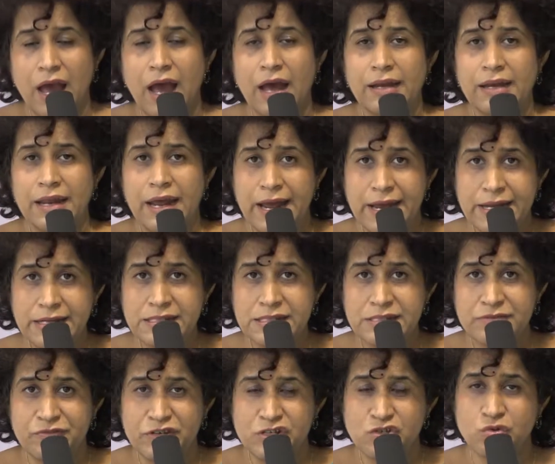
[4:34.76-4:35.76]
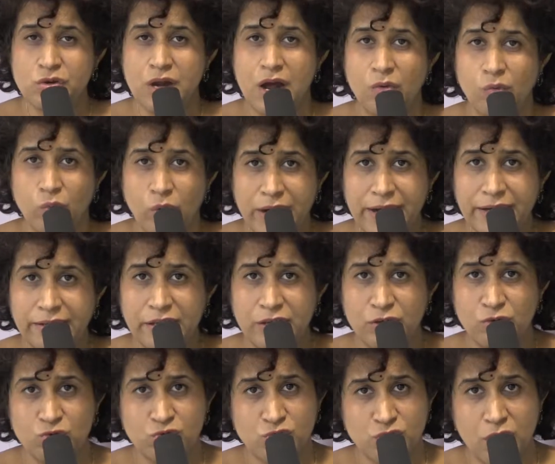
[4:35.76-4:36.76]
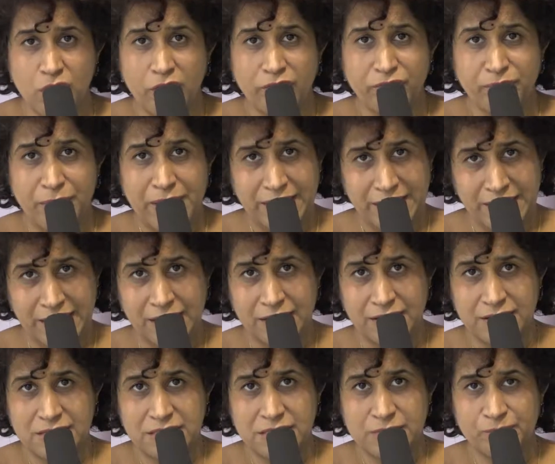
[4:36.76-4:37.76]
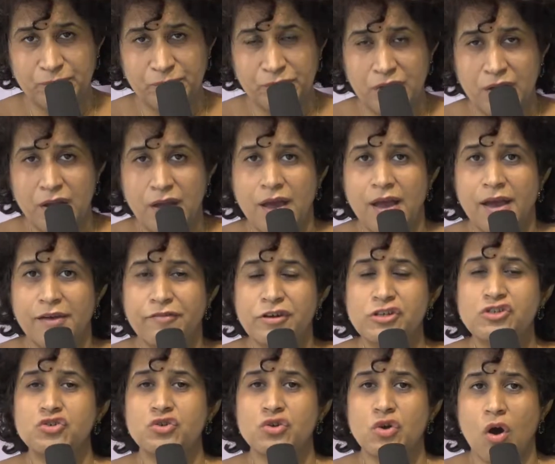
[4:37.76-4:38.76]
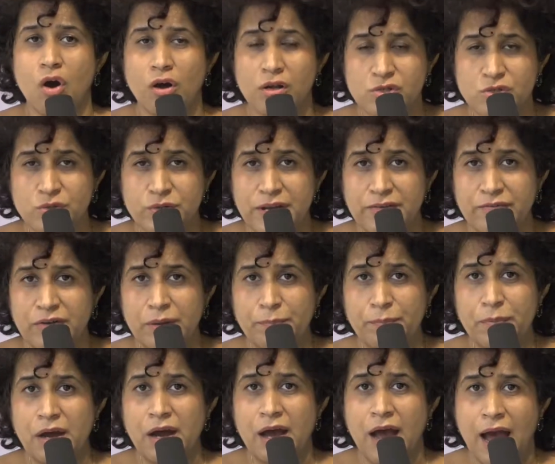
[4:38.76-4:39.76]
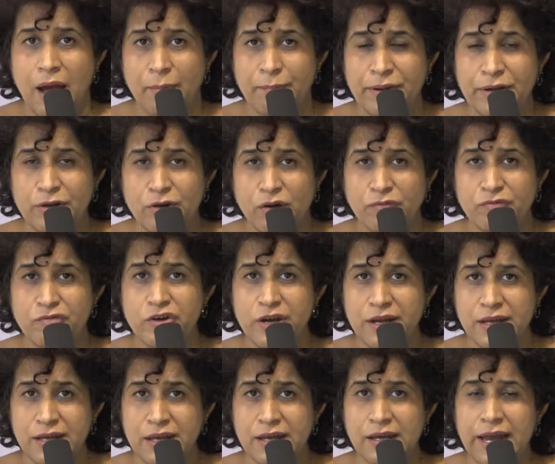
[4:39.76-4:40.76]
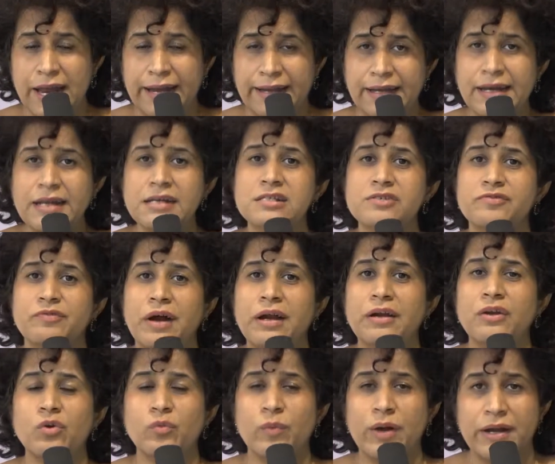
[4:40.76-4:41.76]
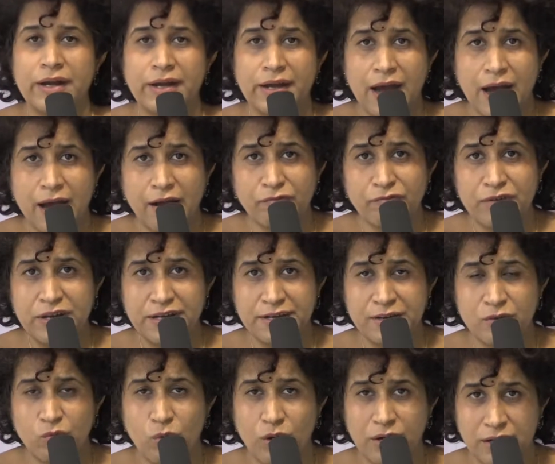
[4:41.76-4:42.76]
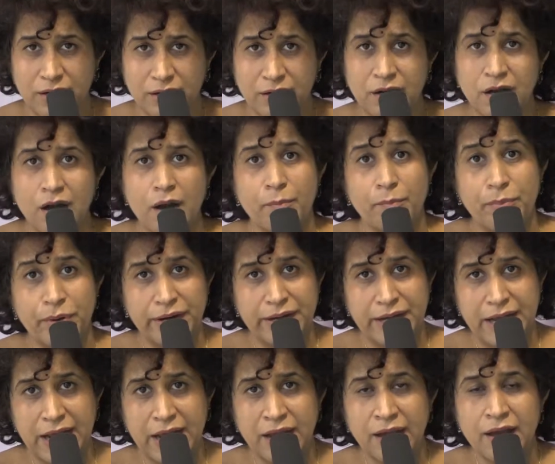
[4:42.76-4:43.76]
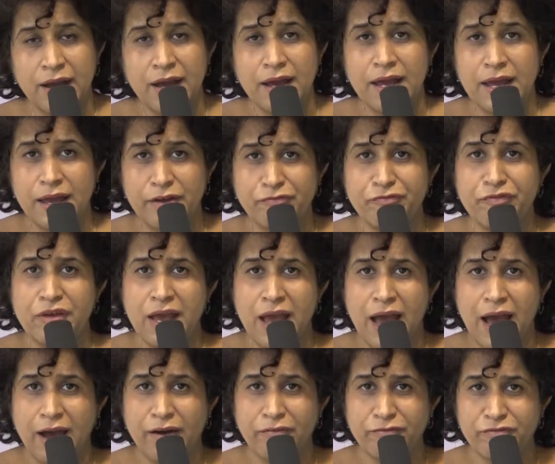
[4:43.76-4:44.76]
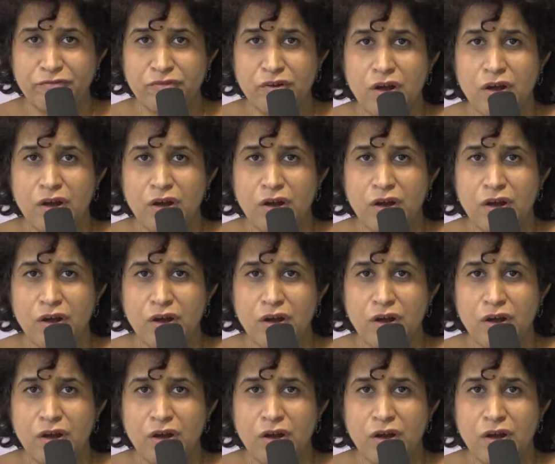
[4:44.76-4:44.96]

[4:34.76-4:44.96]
and hence we should avoid the use of painkillers. We should also develop a habit of drinking at least 1 to 1.5 liter water per day if we have